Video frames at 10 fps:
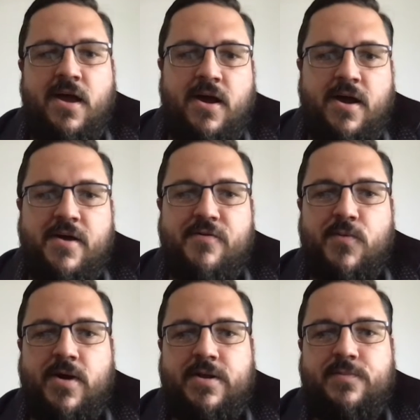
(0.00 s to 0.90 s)
Hi
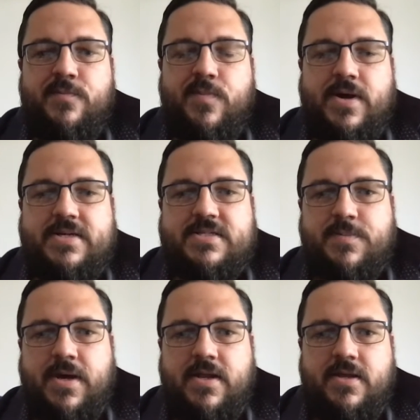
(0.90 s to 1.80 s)
everyone, Pastor
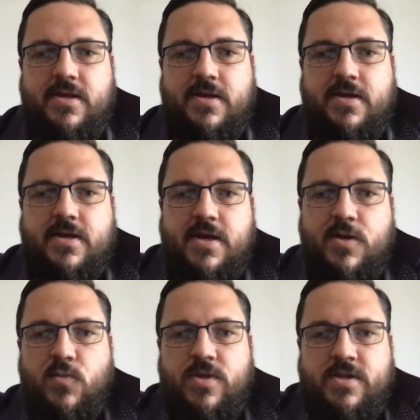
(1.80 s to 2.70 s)
Matt here
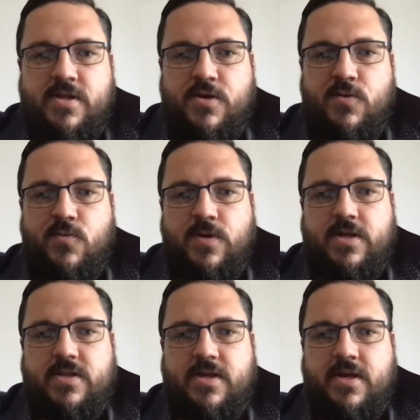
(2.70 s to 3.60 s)
again with another
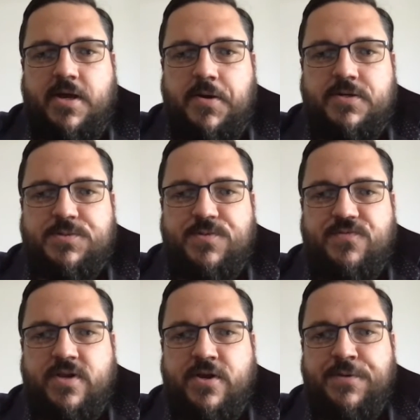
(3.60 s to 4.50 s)
weekly encouragement
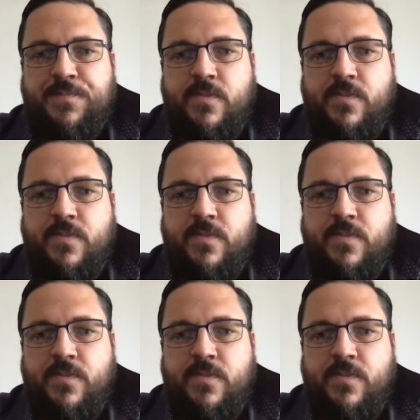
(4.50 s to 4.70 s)
video.